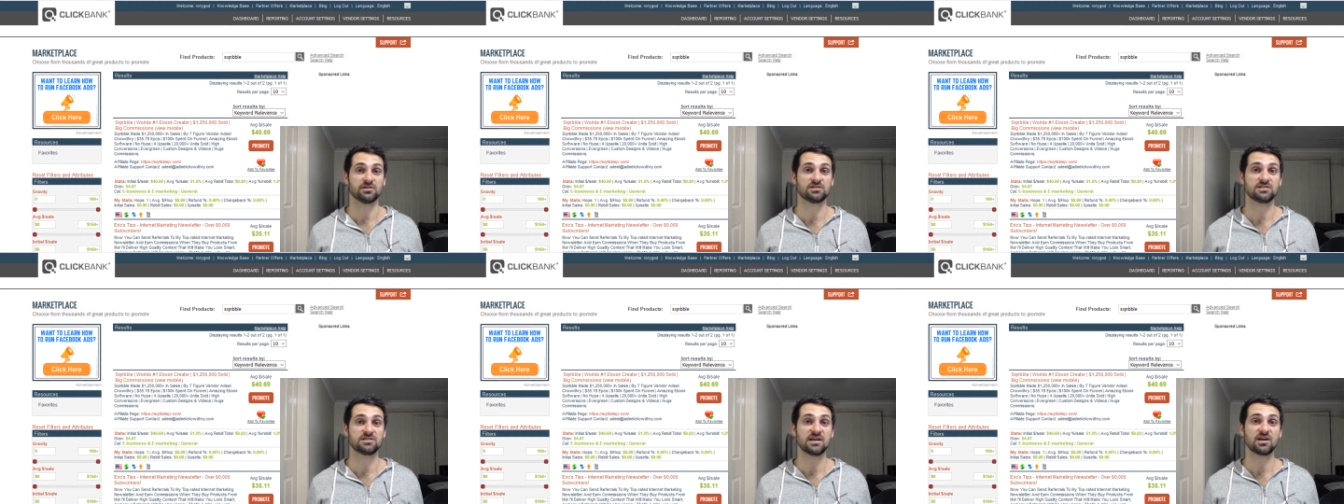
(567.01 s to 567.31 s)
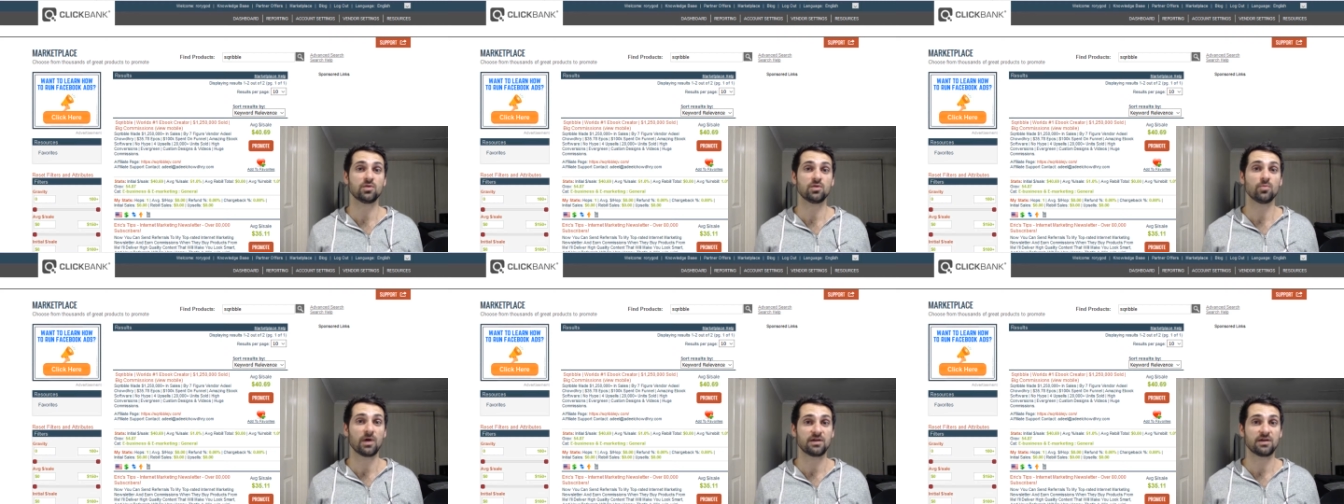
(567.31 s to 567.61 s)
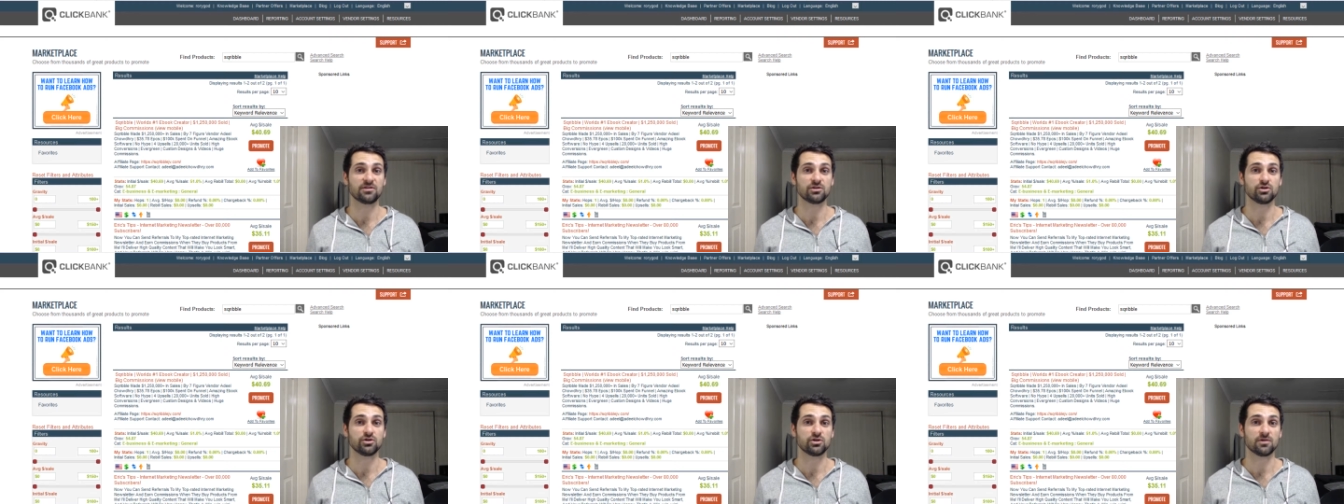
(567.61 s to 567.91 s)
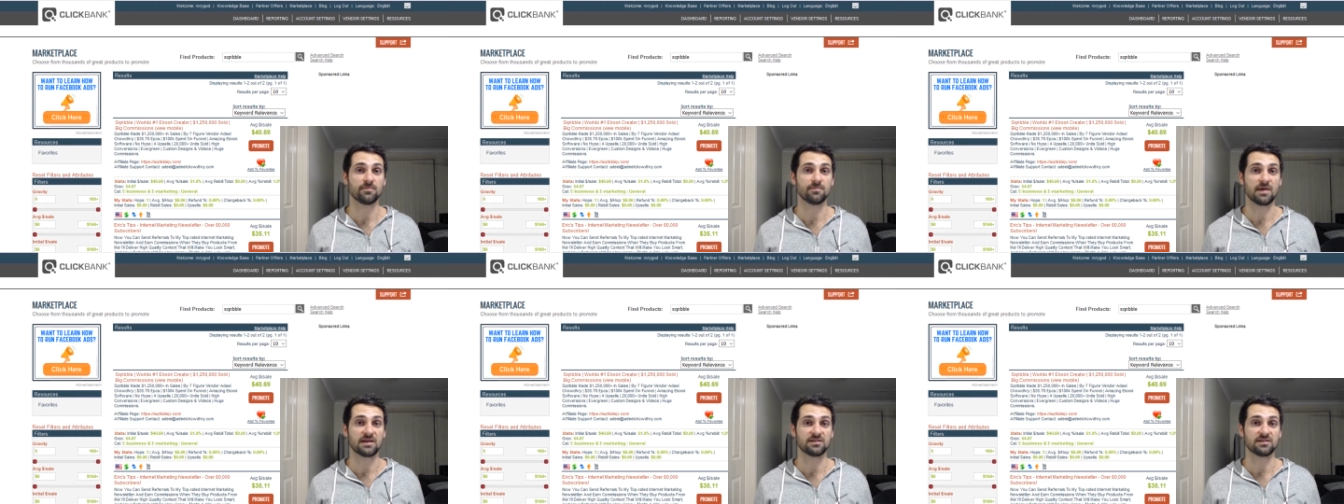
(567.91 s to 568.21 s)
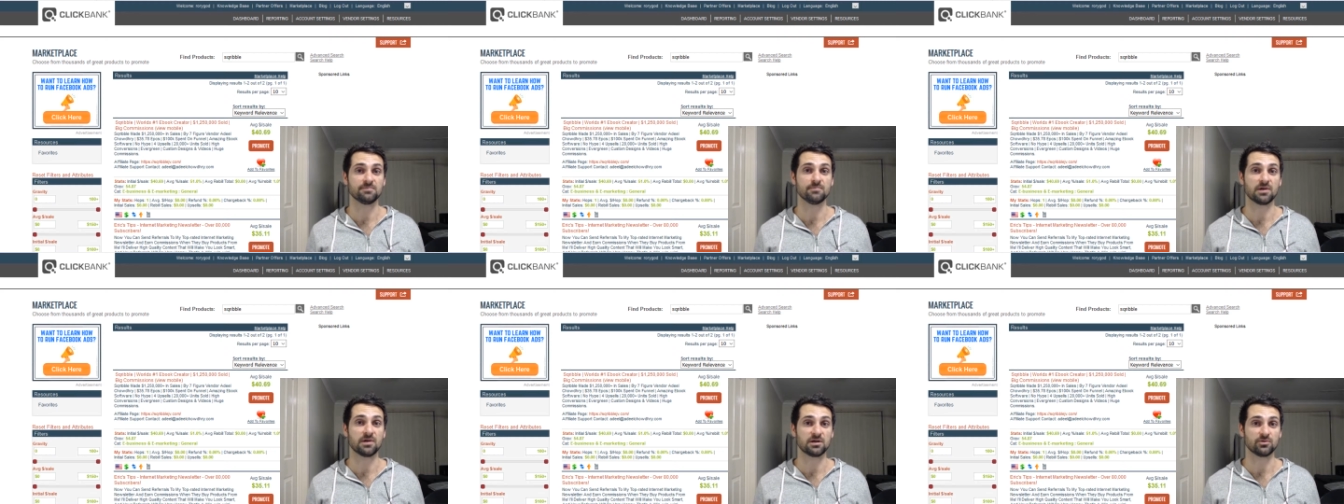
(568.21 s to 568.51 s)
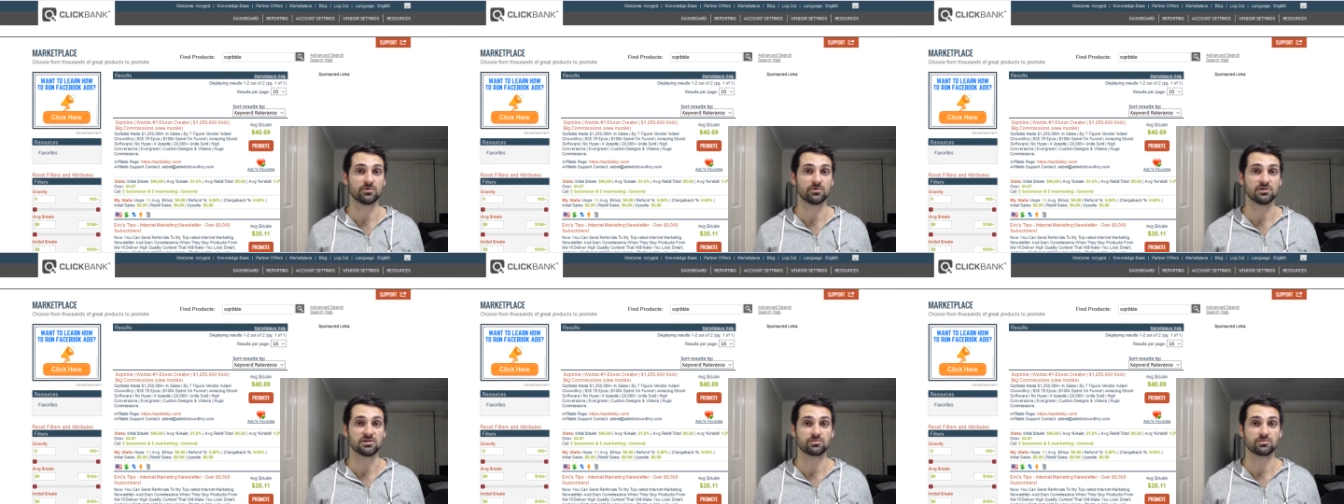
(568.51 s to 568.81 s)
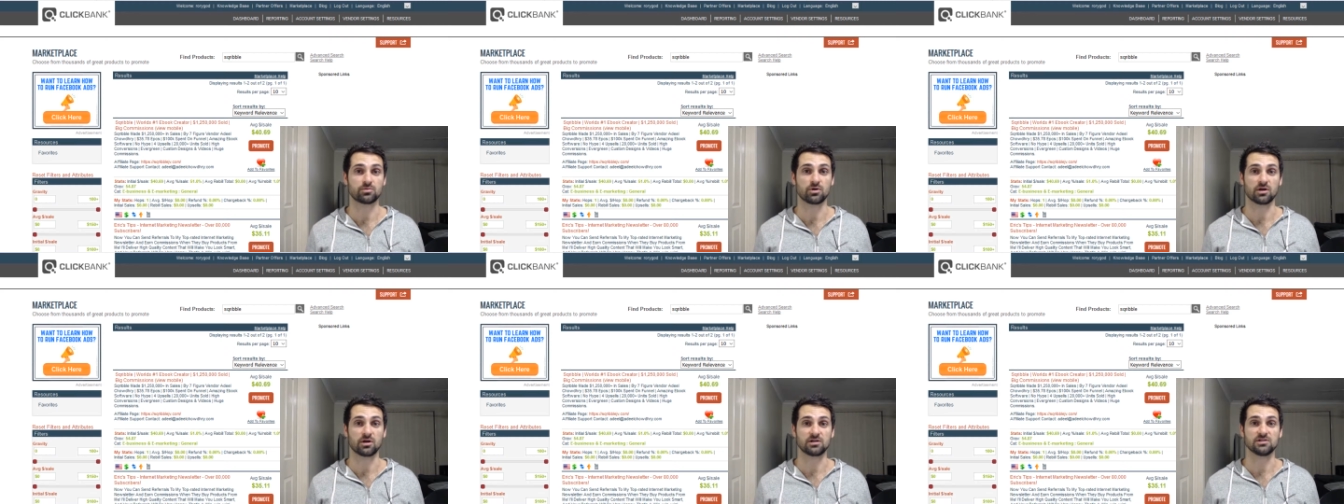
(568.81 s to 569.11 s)
The second way that you can make money with this
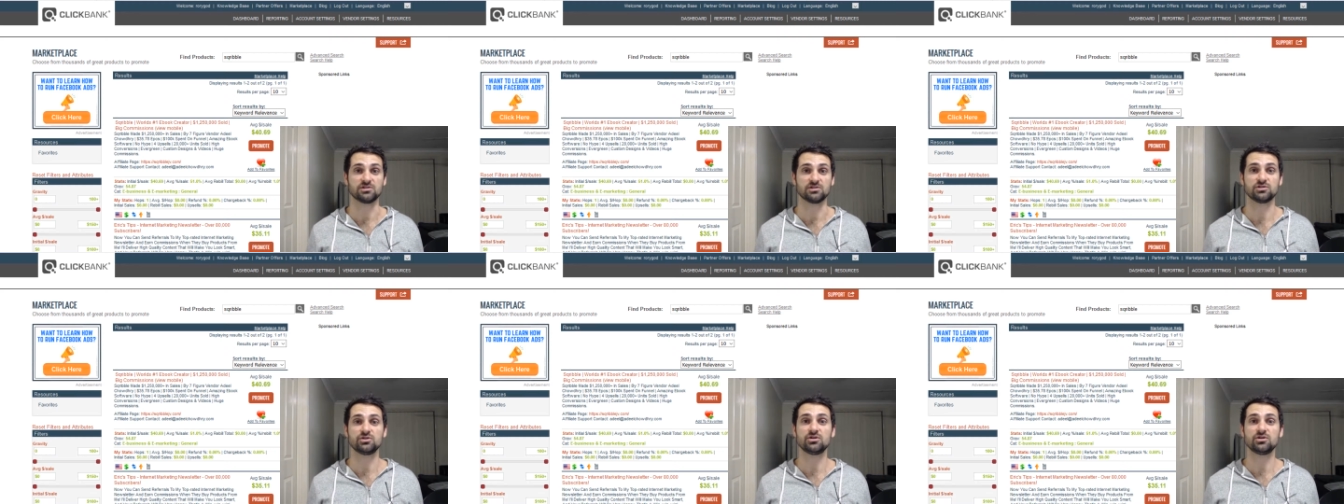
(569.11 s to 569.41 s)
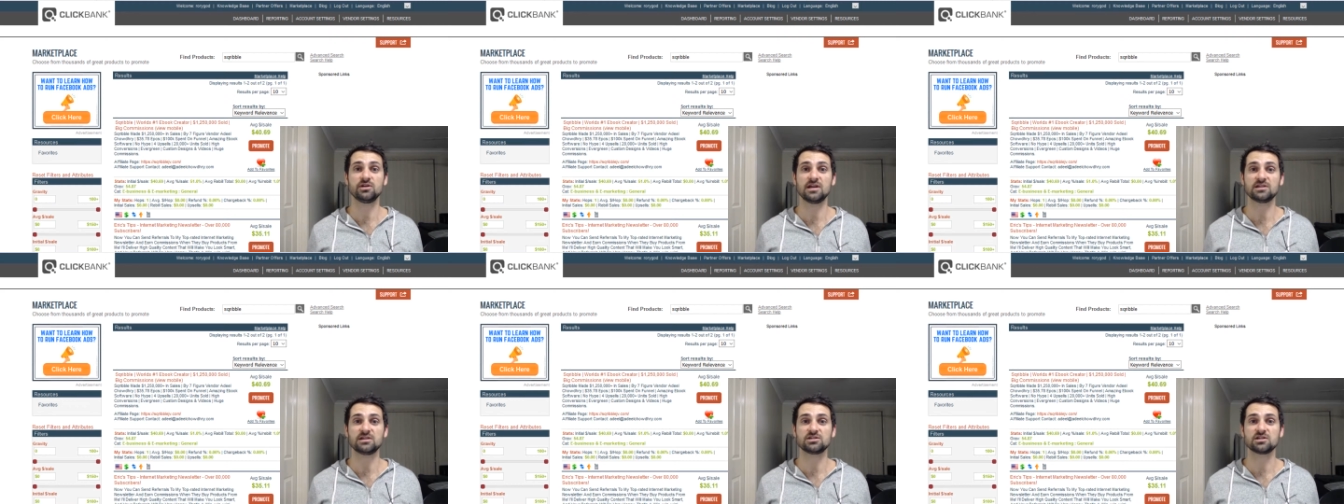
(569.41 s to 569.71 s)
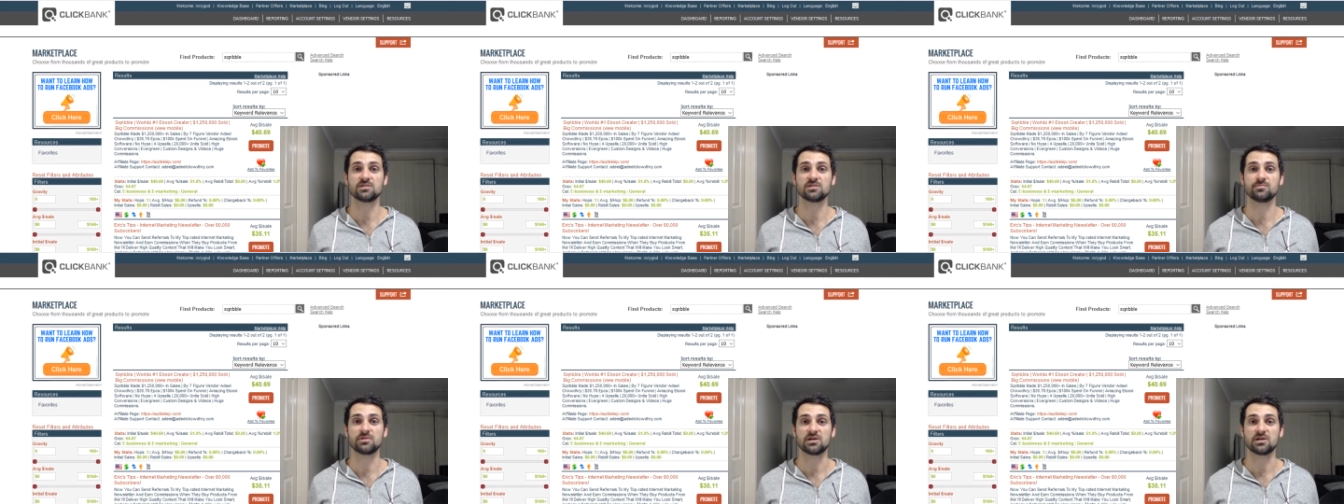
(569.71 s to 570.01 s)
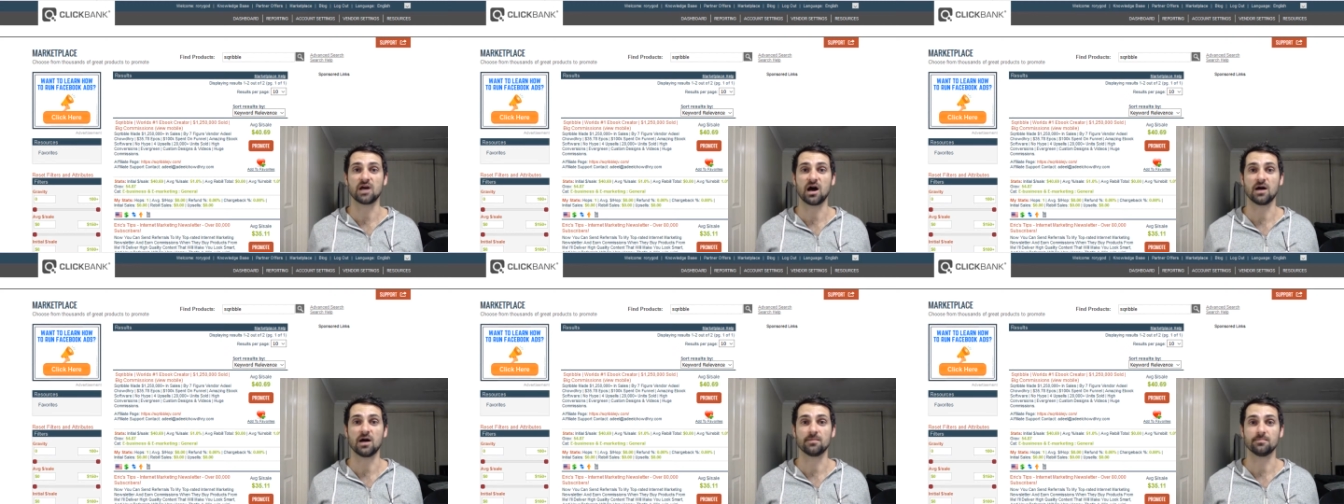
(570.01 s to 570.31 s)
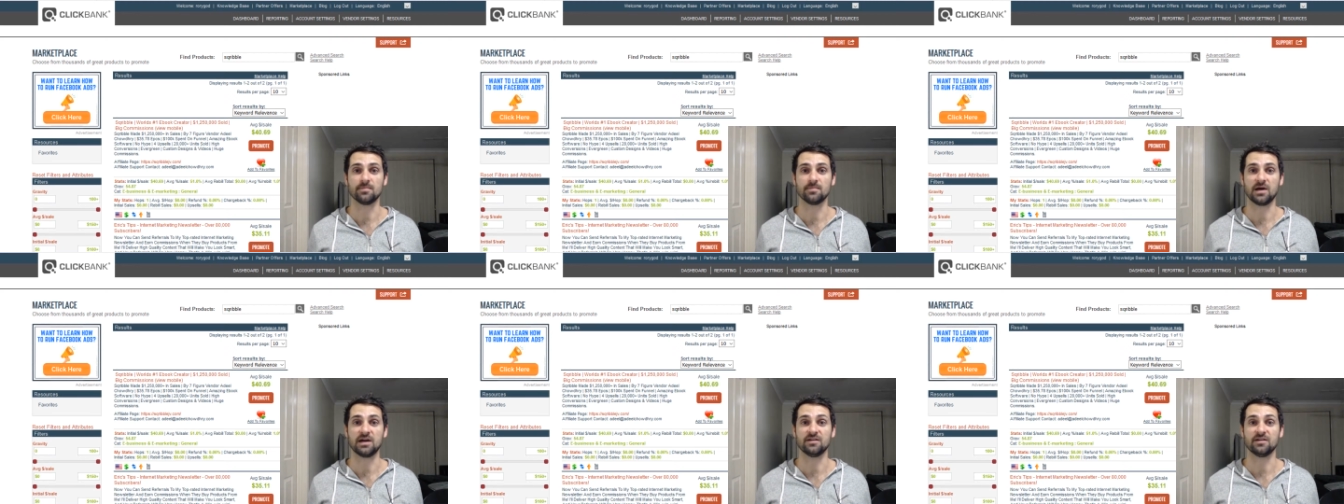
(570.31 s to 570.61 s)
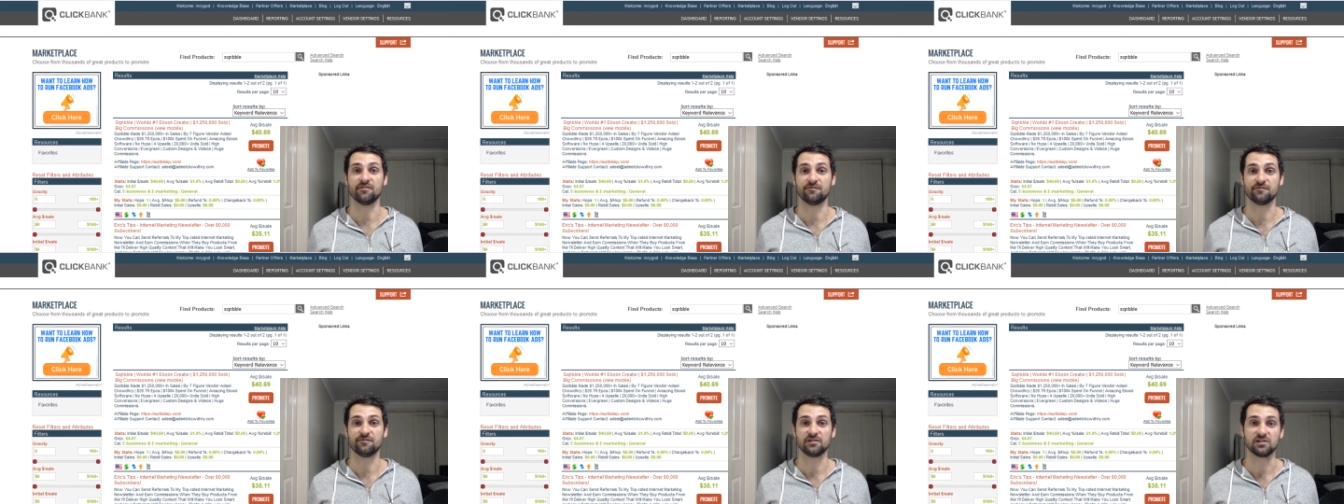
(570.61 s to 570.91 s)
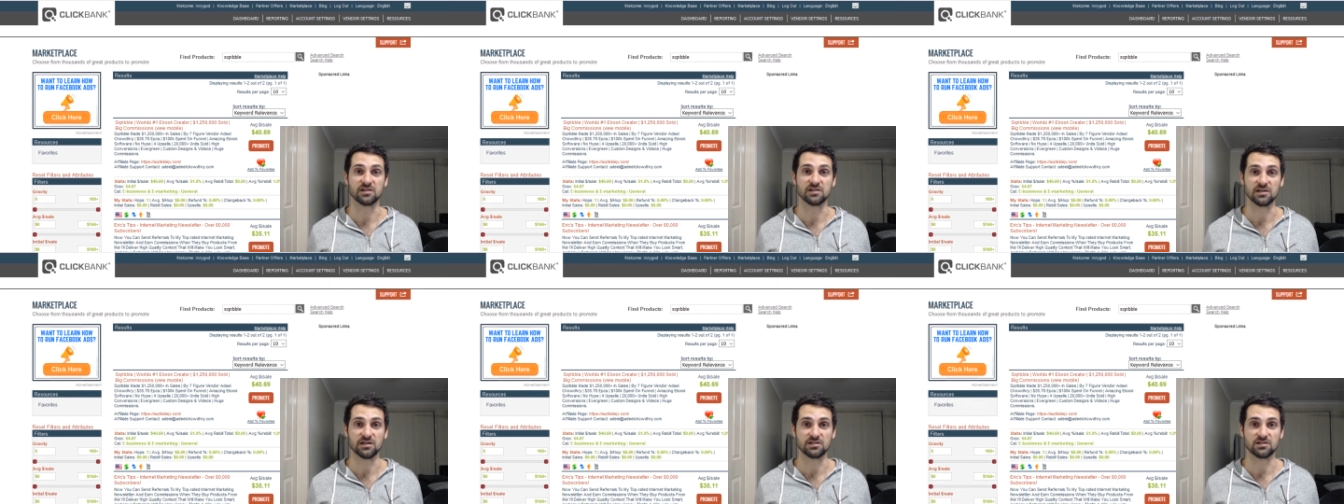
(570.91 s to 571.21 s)
product is you can actually become an
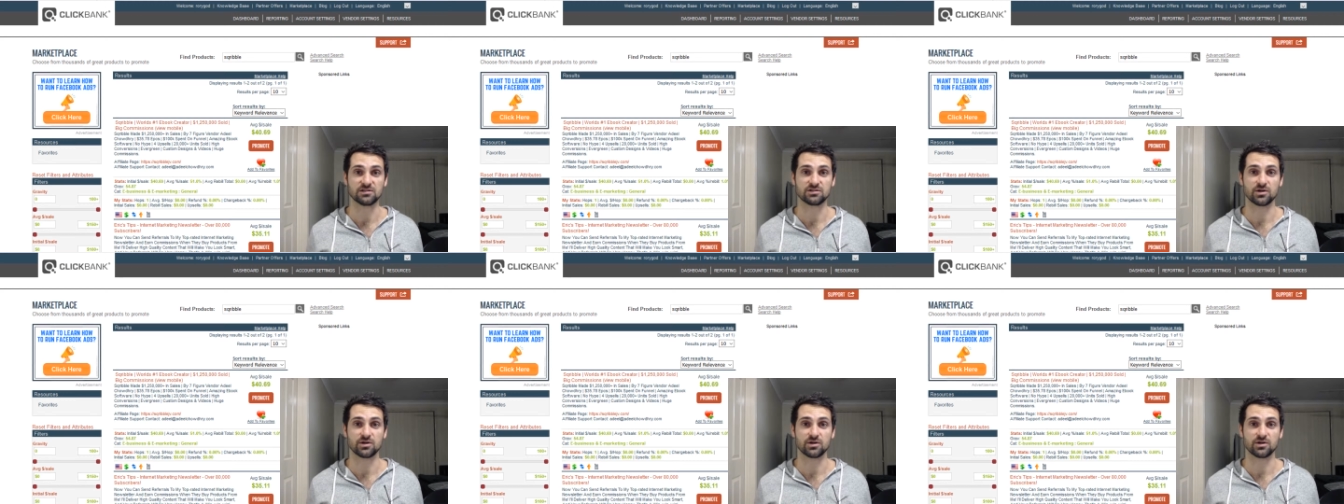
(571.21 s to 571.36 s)
affiliate.